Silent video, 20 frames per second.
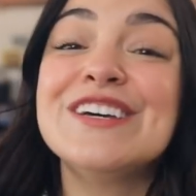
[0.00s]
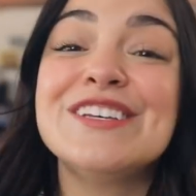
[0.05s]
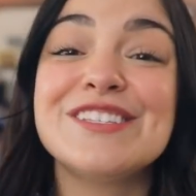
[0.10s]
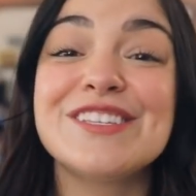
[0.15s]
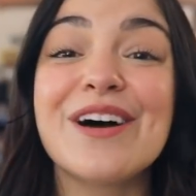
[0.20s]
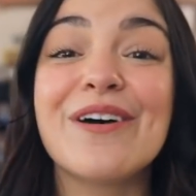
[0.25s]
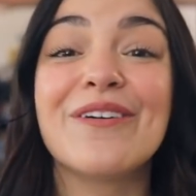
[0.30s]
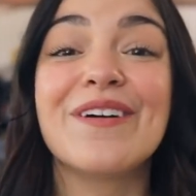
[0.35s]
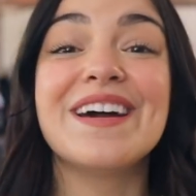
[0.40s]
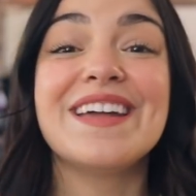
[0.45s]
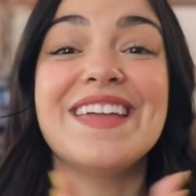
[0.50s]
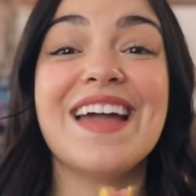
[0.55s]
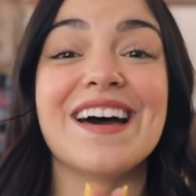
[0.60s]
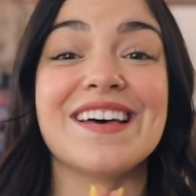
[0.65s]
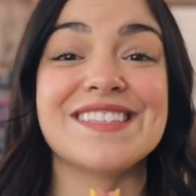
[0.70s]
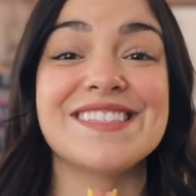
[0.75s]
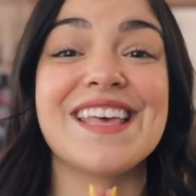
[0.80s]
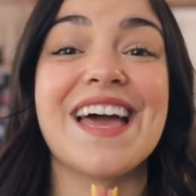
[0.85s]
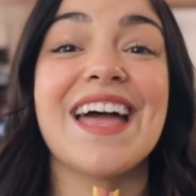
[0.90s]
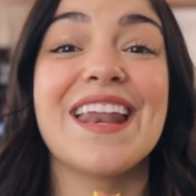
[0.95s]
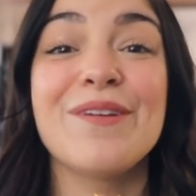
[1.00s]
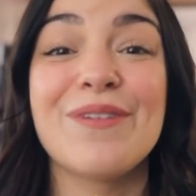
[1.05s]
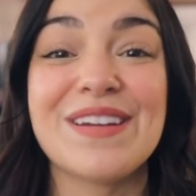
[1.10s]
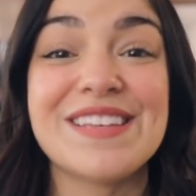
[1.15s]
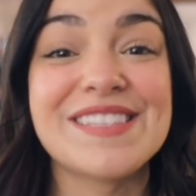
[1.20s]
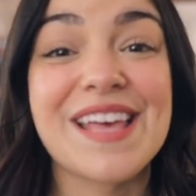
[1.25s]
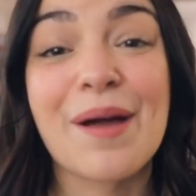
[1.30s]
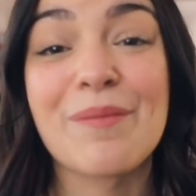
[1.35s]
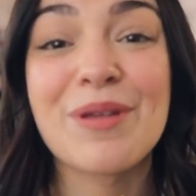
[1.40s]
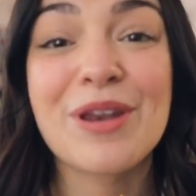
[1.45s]
So yes,
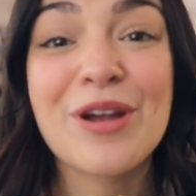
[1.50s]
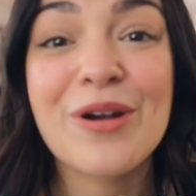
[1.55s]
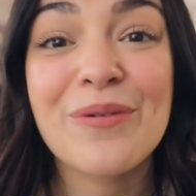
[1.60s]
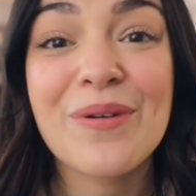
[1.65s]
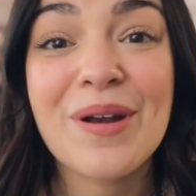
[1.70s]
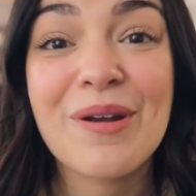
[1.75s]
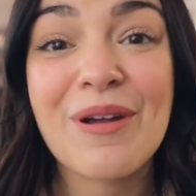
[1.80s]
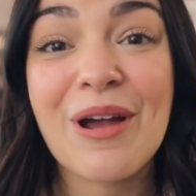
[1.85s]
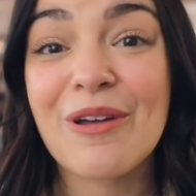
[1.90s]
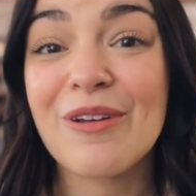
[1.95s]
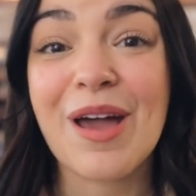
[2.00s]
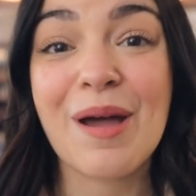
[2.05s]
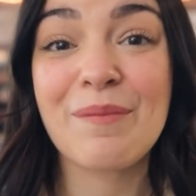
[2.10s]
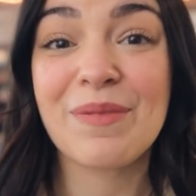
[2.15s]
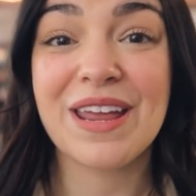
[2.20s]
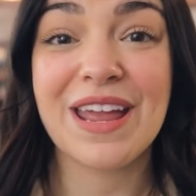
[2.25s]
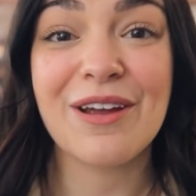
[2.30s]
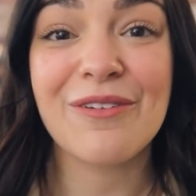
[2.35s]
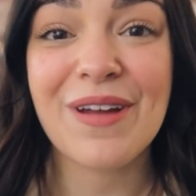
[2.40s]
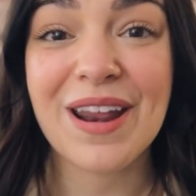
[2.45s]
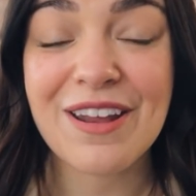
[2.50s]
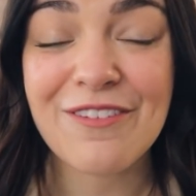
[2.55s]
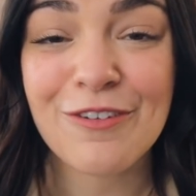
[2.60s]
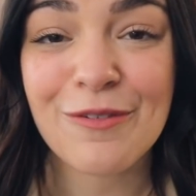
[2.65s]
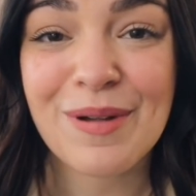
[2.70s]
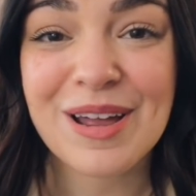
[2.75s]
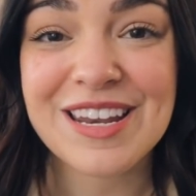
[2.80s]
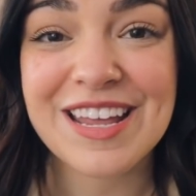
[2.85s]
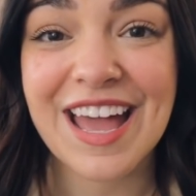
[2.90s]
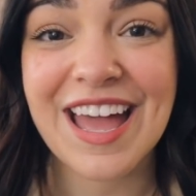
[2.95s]
anyways, I'm gonna go run around. I'm gonna get ready
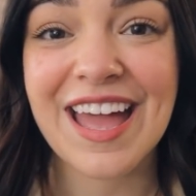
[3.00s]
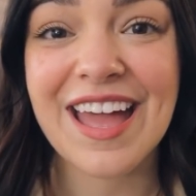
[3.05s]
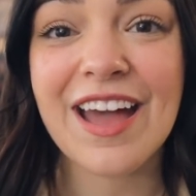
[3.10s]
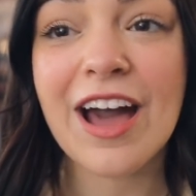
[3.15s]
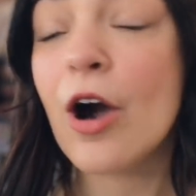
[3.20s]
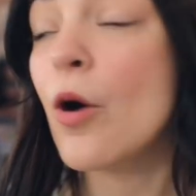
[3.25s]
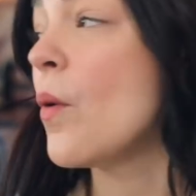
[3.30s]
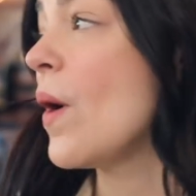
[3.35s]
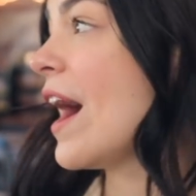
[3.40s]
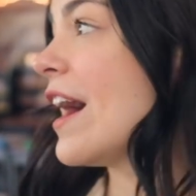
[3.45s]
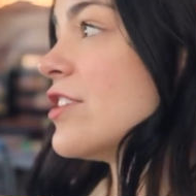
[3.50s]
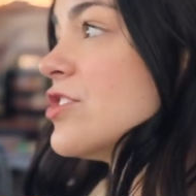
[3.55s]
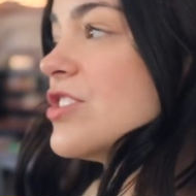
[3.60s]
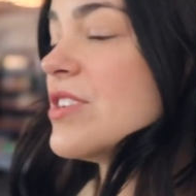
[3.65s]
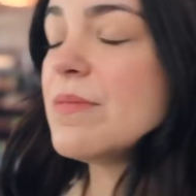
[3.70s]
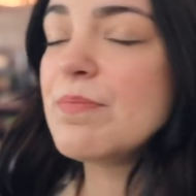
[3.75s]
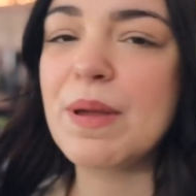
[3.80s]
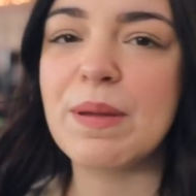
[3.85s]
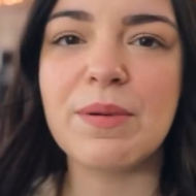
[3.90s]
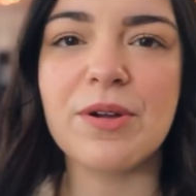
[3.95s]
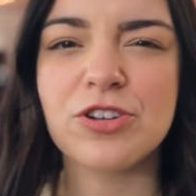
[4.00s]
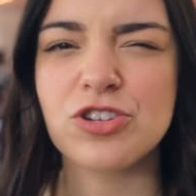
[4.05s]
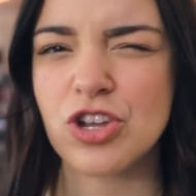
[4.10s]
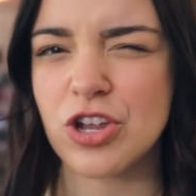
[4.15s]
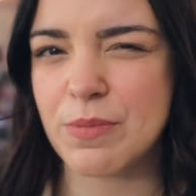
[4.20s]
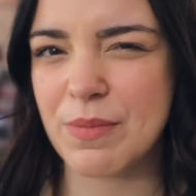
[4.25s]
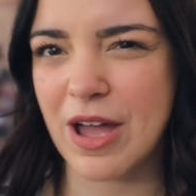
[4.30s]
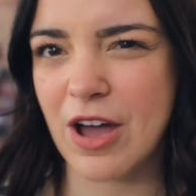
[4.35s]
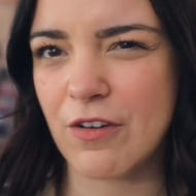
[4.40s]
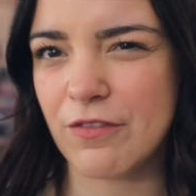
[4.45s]
for my day. Oh, actually, maybe I'll show
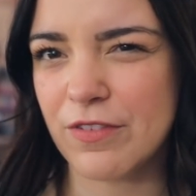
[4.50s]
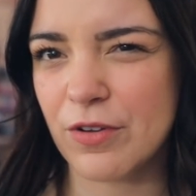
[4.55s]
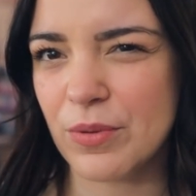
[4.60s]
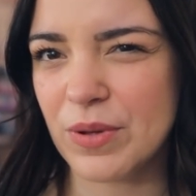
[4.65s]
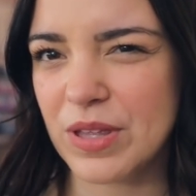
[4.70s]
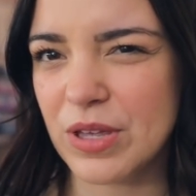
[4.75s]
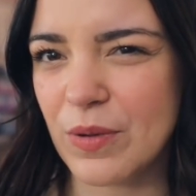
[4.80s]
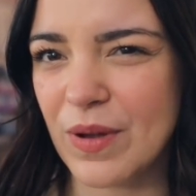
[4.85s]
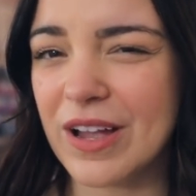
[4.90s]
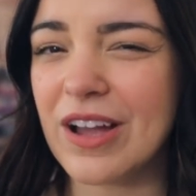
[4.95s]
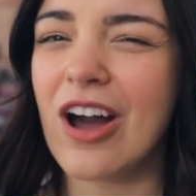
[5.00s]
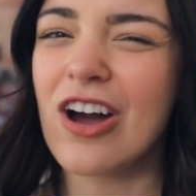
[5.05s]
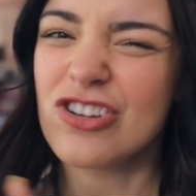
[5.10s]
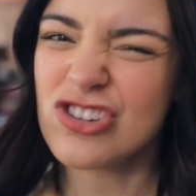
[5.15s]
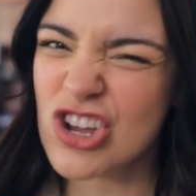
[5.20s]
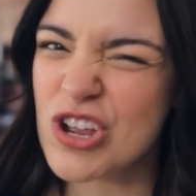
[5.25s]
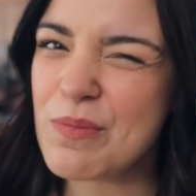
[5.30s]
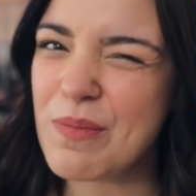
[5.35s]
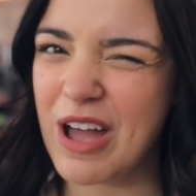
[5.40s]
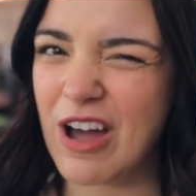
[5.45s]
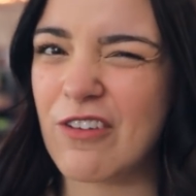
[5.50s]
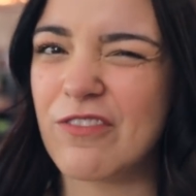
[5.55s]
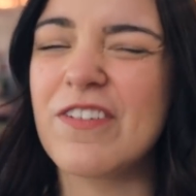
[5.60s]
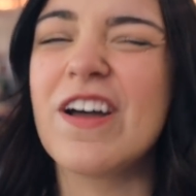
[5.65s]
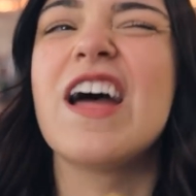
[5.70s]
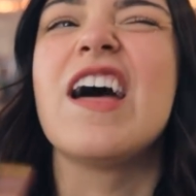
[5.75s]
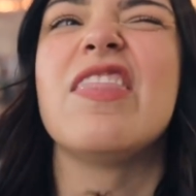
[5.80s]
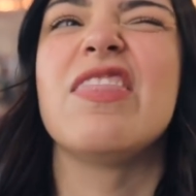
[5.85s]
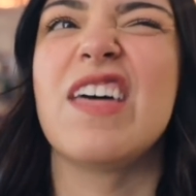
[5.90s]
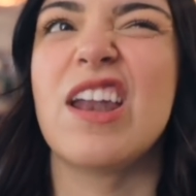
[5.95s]
you my outfit really quick. I'll show you my
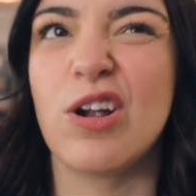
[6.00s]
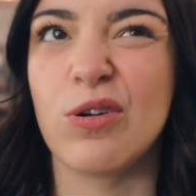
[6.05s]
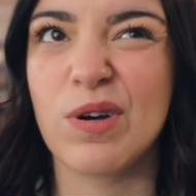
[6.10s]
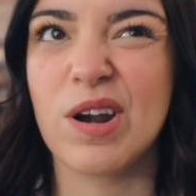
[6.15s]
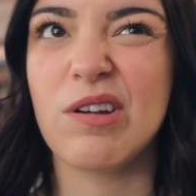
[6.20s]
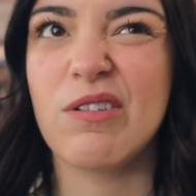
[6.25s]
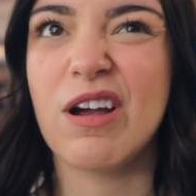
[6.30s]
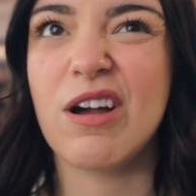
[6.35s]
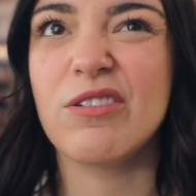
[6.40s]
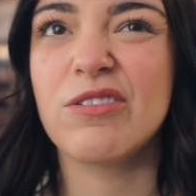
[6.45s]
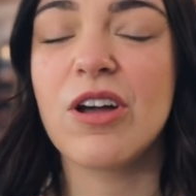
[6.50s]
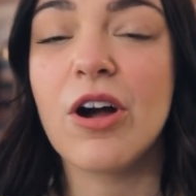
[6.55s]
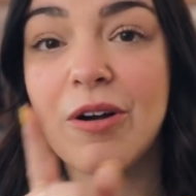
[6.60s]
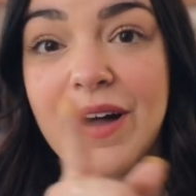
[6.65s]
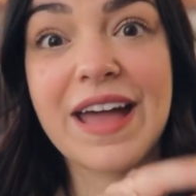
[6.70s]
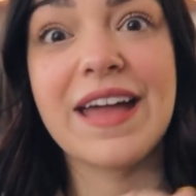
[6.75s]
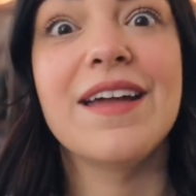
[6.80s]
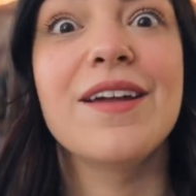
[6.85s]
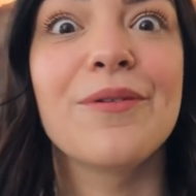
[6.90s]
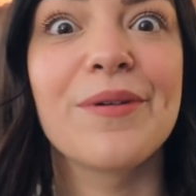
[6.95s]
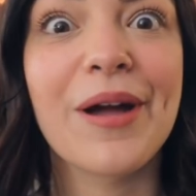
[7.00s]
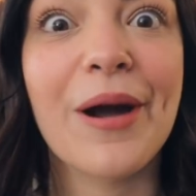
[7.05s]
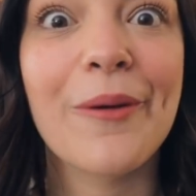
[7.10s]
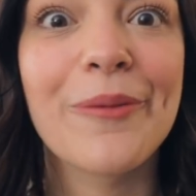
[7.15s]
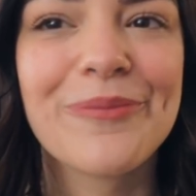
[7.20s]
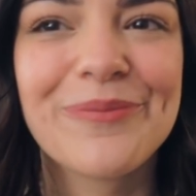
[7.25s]
outfit and then I'll run around. Okay, here we go.